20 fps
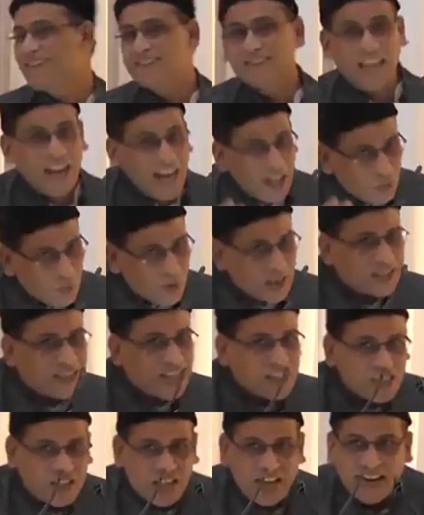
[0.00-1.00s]
That was
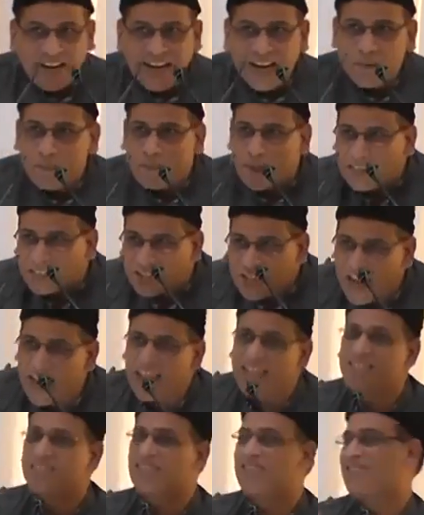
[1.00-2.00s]
the sale and
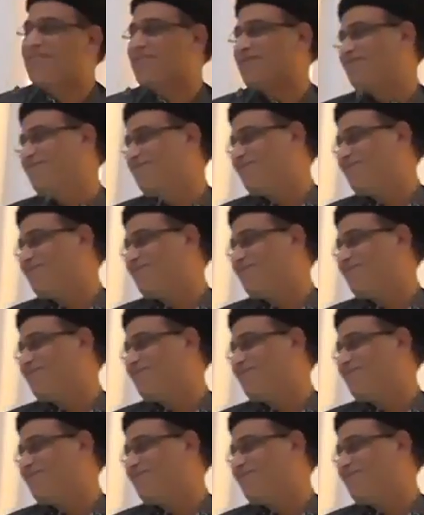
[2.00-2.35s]
purchase.